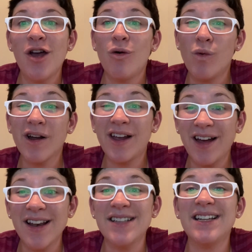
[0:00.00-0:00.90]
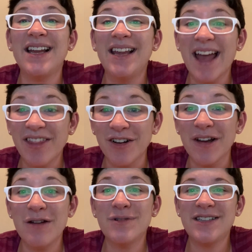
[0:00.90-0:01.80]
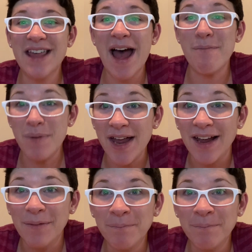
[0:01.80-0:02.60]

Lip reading: working on it together. It was that big.